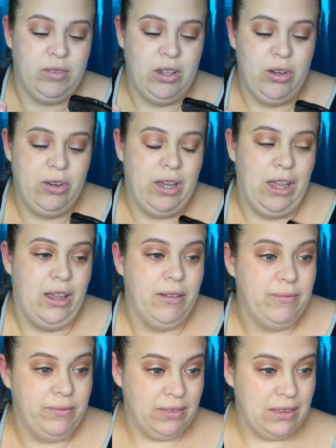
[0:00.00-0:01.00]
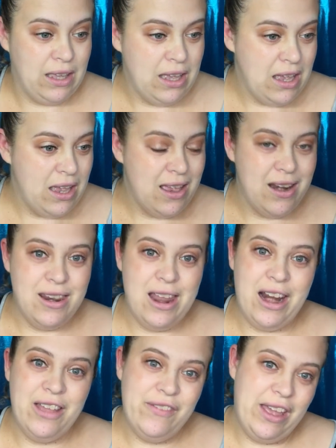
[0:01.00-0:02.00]
Okay.
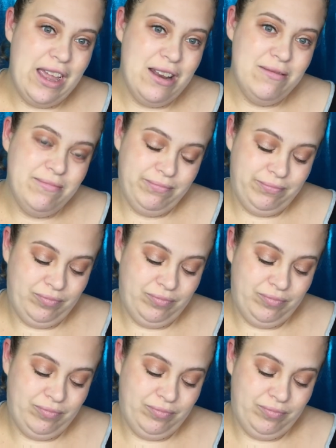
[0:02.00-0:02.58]
Not a fan.